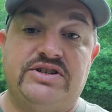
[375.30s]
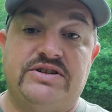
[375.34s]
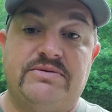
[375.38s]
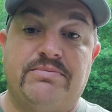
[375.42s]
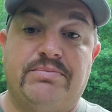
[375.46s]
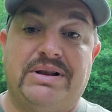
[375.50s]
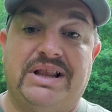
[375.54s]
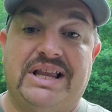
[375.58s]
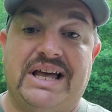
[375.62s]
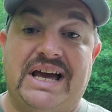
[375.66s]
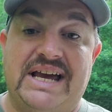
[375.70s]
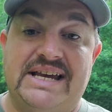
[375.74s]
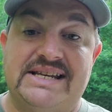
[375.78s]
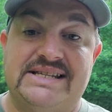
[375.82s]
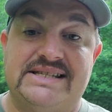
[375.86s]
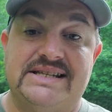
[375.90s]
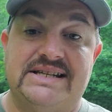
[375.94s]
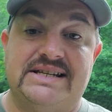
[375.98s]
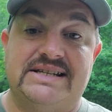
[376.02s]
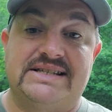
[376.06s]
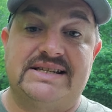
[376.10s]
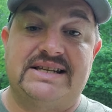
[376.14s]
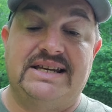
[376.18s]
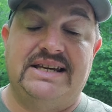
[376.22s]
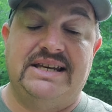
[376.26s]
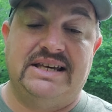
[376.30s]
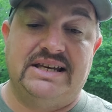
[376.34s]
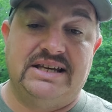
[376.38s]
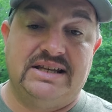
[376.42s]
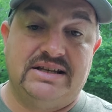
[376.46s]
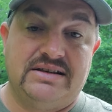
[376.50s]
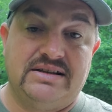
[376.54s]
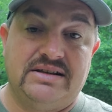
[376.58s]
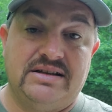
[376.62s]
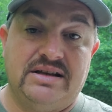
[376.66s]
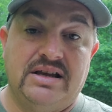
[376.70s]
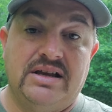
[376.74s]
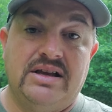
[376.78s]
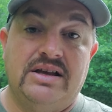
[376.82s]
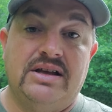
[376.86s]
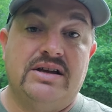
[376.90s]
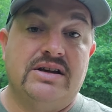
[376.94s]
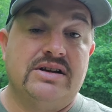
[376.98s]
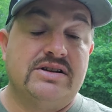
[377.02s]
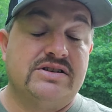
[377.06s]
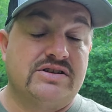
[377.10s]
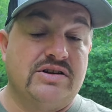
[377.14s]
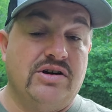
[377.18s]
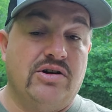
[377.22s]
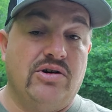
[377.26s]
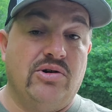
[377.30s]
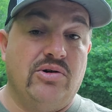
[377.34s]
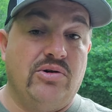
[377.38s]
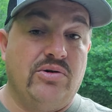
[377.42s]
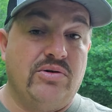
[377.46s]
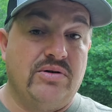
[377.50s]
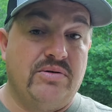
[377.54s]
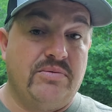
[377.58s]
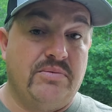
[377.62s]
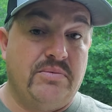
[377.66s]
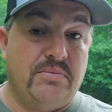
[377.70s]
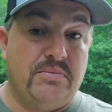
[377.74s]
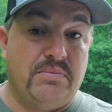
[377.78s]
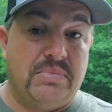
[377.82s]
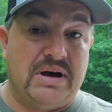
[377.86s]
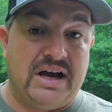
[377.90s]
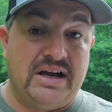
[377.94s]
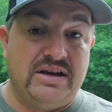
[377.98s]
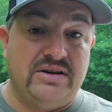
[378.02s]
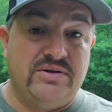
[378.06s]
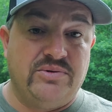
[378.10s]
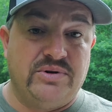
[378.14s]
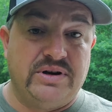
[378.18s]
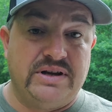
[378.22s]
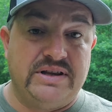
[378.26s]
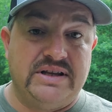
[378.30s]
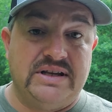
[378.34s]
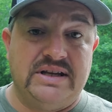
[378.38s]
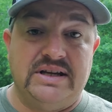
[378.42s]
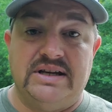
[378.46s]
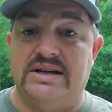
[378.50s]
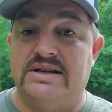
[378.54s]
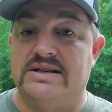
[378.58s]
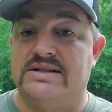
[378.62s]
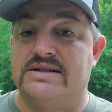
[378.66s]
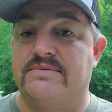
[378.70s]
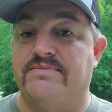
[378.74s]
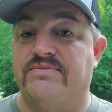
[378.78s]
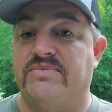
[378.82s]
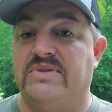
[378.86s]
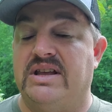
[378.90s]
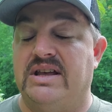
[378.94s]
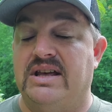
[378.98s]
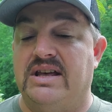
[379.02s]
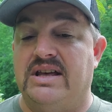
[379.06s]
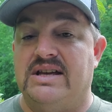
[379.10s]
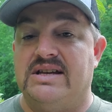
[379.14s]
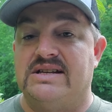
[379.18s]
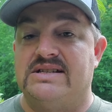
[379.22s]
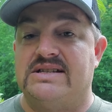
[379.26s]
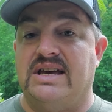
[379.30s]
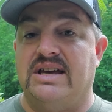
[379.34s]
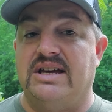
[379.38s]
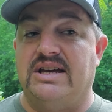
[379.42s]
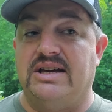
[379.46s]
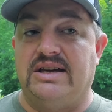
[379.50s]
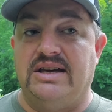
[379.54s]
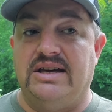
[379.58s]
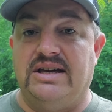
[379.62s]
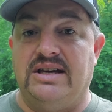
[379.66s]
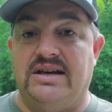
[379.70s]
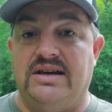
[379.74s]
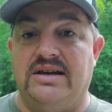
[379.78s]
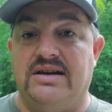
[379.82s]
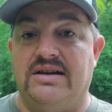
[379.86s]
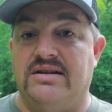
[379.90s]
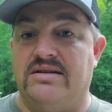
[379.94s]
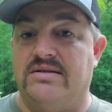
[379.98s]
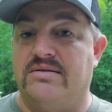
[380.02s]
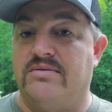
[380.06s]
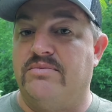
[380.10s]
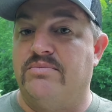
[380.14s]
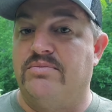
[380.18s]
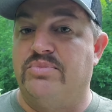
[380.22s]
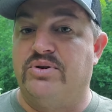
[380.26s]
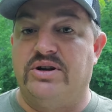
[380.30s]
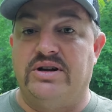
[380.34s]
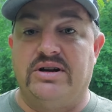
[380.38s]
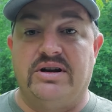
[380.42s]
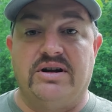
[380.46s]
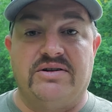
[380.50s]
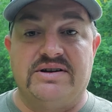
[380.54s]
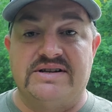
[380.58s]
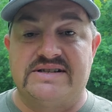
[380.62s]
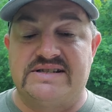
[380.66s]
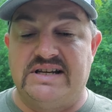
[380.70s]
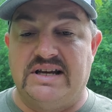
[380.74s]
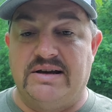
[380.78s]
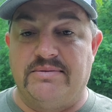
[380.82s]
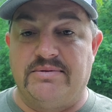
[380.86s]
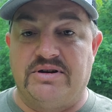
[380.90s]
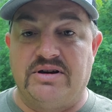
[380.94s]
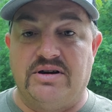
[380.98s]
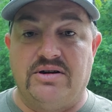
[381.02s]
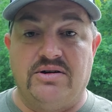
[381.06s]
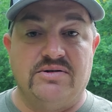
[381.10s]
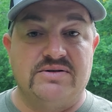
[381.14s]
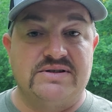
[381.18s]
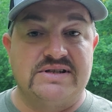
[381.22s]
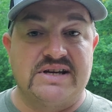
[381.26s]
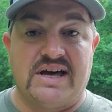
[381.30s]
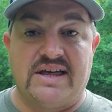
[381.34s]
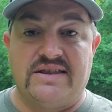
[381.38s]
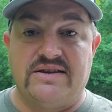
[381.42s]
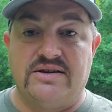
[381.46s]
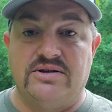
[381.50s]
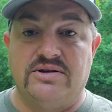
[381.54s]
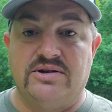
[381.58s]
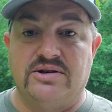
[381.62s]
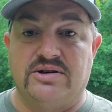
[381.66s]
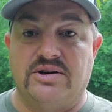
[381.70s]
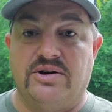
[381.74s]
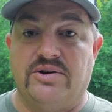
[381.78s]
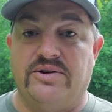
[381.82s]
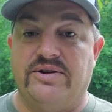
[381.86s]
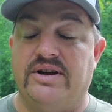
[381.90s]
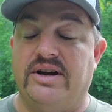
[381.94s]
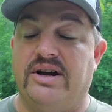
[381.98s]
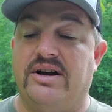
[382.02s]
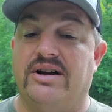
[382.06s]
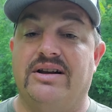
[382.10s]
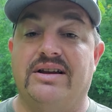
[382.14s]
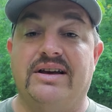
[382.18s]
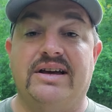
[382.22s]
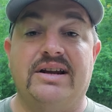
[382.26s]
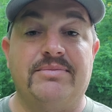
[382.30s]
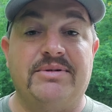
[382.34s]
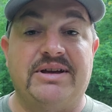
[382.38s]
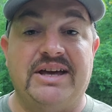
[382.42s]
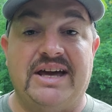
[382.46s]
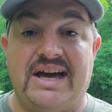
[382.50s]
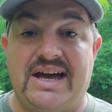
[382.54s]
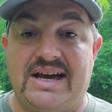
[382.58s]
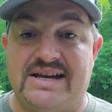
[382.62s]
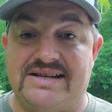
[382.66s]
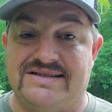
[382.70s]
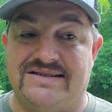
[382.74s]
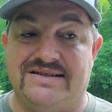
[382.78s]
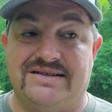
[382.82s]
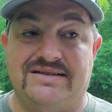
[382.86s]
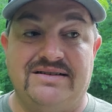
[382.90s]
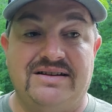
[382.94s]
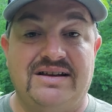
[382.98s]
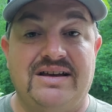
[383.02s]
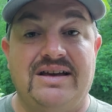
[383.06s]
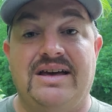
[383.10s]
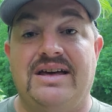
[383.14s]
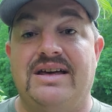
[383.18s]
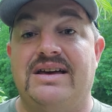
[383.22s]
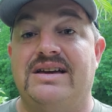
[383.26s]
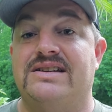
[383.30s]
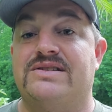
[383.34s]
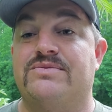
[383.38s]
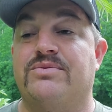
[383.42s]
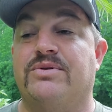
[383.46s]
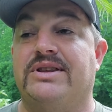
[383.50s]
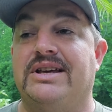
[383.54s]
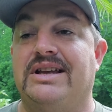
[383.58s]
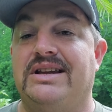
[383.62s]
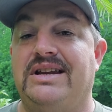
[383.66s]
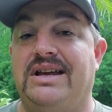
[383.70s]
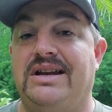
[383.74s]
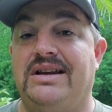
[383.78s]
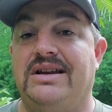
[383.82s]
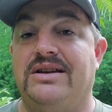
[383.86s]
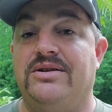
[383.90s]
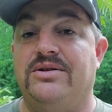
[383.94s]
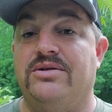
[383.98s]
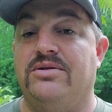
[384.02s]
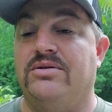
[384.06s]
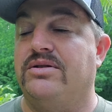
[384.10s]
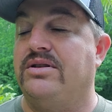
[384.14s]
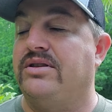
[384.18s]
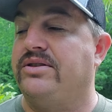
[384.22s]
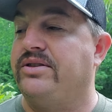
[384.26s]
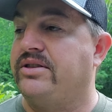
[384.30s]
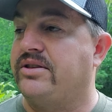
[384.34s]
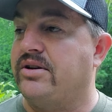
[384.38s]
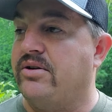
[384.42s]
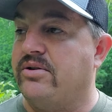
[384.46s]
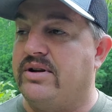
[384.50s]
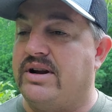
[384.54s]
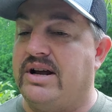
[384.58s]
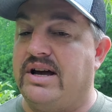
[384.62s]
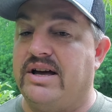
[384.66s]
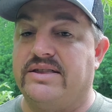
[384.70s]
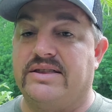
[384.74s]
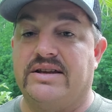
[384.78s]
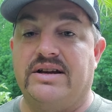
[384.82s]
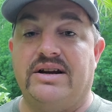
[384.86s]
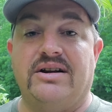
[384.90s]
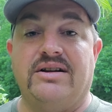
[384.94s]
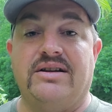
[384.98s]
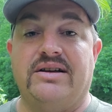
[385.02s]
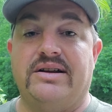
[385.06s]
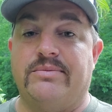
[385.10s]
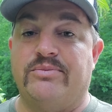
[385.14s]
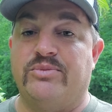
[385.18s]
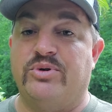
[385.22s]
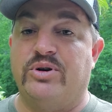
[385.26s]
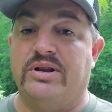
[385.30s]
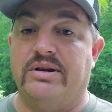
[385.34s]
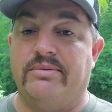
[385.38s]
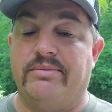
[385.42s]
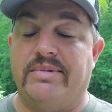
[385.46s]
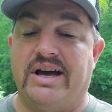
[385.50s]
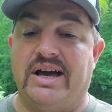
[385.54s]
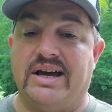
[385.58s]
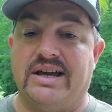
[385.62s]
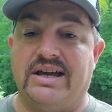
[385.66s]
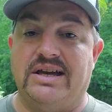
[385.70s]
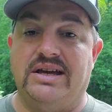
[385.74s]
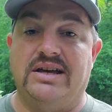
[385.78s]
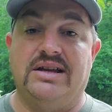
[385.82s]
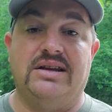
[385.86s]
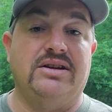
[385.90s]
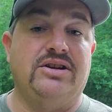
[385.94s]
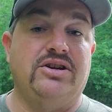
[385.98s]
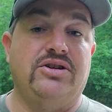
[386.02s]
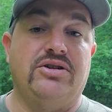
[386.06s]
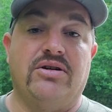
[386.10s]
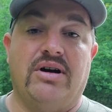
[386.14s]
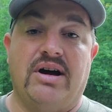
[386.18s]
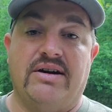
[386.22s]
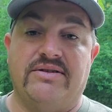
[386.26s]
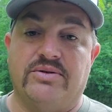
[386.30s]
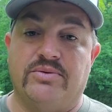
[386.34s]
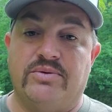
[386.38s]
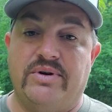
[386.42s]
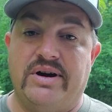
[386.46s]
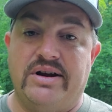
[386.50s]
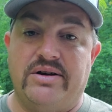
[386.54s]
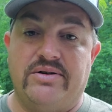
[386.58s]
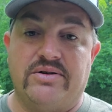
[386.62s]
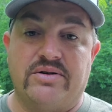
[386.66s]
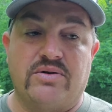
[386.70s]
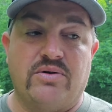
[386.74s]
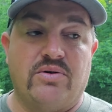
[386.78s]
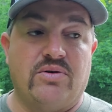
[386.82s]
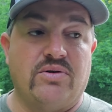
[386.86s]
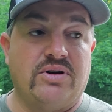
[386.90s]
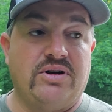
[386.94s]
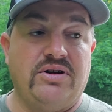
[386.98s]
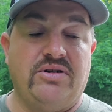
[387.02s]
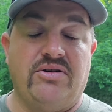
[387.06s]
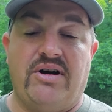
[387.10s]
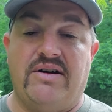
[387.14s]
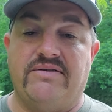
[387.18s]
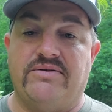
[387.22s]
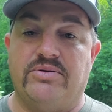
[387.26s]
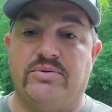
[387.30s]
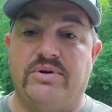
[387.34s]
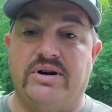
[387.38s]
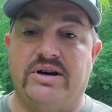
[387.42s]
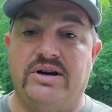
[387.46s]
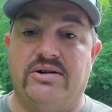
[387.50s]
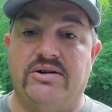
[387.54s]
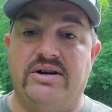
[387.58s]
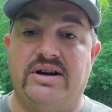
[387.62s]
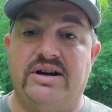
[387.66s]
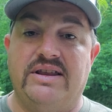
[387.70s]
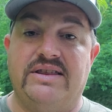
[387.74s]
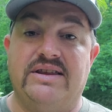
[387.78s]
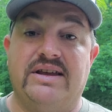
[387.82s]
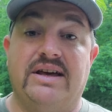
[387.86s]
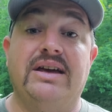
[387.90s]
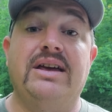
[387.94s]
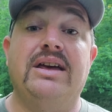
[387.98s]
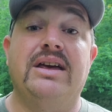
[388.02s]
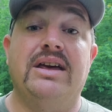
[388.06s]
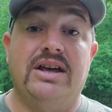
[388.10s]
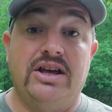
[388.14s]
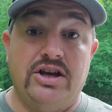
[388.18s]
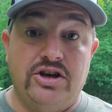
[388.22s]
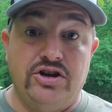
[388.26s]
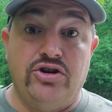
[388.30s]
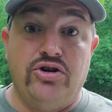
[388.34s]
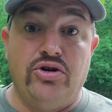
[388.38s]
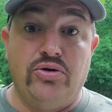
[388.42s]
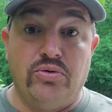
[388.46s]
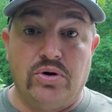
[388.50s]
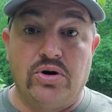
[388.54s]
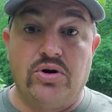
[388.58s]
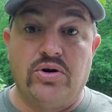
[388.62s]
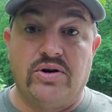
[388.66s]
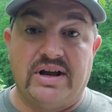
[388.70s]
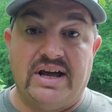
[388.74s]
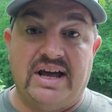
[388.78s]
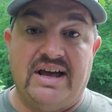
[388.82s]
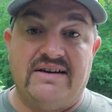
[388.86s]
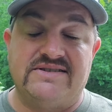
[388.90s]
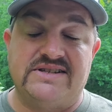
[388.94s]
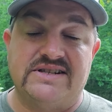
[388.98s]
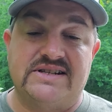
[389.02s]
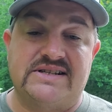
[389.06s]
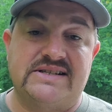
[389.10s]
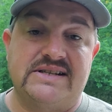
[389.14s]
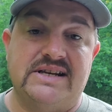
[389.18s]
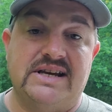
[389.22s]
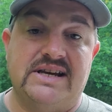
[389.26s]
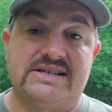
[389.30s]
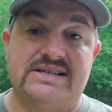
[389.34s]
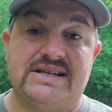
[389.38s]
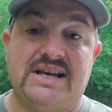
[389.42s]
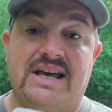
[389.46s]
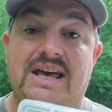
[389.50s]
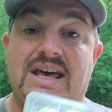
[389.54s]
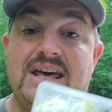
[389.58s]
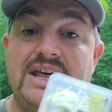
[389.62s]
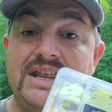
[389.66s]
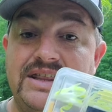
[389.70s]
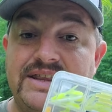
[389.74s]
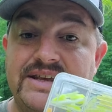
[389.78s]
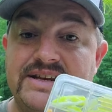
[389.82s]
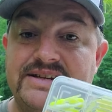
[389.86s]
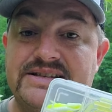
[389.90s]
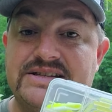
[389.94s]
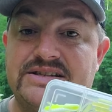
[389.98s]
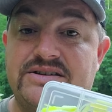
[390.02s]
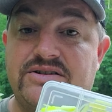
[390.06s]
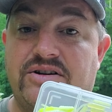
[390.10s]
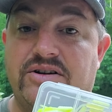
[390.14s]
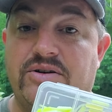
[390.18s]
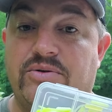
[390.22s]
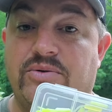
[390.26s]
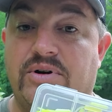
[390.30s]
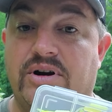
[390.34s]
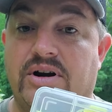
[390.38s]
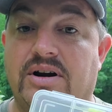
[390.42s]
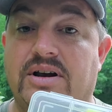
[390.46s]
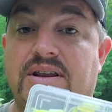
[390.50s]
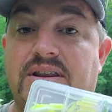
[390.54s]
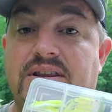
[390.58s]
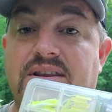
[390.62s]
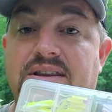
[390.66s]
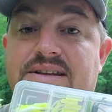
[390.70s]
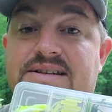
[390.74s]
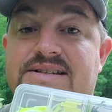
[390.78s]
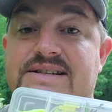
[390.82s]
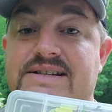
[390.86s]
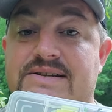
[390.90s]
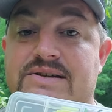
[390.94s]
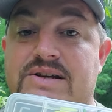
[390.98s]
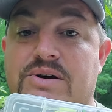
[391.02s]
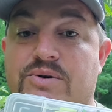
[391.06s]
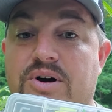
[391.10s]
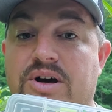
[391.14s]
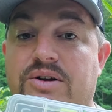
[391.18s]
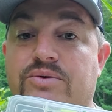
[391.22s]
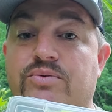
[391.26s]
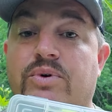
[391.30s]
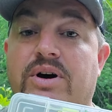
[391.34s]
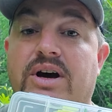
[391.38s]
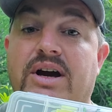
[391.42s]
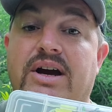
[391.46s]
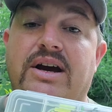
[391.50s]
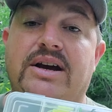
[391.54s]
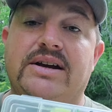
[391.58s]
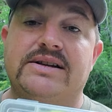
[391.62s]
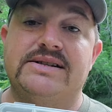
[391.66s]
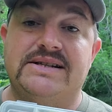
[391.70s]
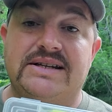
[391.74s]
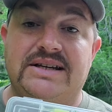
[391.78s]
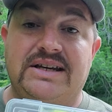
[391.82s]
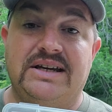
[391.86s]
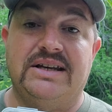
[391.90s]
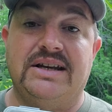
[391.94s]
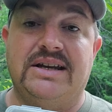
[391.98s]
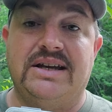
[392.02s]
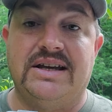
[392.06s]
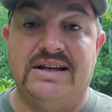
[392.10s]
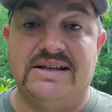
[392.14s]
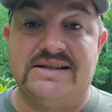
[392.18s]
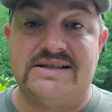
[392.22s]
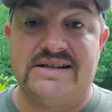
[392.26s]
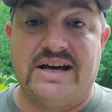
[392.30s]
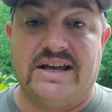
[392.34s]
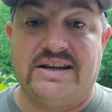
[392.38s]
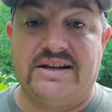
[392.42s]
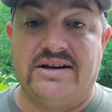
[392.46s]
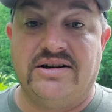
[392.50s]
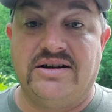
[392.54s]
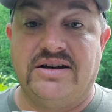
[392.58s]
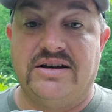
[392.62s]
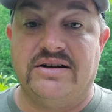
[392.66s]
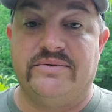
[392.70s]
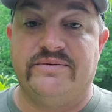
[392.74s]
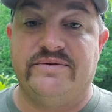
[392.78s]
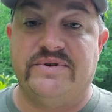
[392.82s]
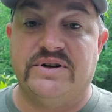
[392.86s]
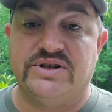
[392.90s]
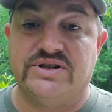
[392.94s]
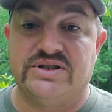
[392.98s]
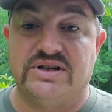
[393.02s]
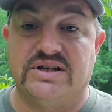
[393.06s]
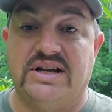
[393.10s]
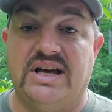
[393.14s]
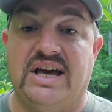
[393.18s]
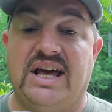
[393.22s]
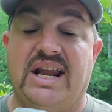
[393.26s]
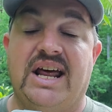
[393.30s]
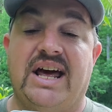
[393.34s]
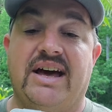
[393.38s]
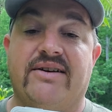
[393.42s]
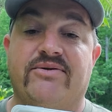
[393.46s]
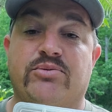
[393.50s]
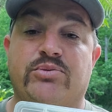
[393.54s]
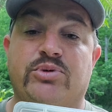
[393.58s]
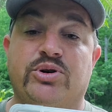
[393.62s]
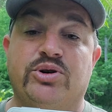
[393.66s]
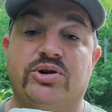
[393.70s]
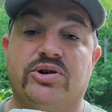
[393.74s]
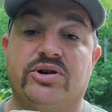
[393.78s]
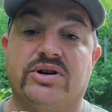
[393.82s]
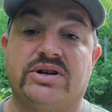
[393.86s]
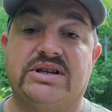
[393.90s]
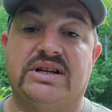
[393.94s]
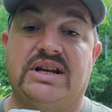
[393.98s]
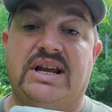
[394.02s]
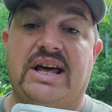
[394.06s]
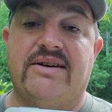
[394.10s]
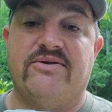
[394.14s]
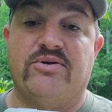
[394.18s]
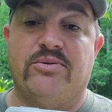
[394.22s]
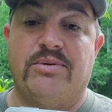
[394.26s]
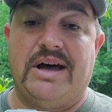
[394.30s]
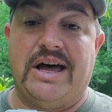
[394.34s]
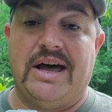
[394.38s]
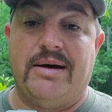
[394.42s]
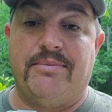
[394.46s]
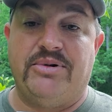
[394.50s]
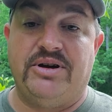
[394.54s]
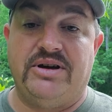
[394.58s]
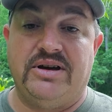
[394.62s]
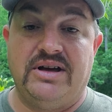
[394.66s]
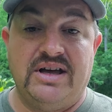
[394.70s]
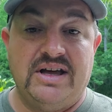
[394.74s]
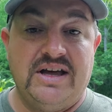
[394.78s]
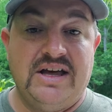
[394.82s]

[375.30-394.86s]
plastics kit. So buy you one of these, take a kid, put it on a Zebco, tie the hook on there, and let them cast it. That's what they need to do. Throw it out there, let them reel it back in. You don't have to wait on a cork, you don't have to wait on anything. You are going to have success. This is going to work. This is the one way to get the kids out there and get them fishing and have them hooked and have them happy.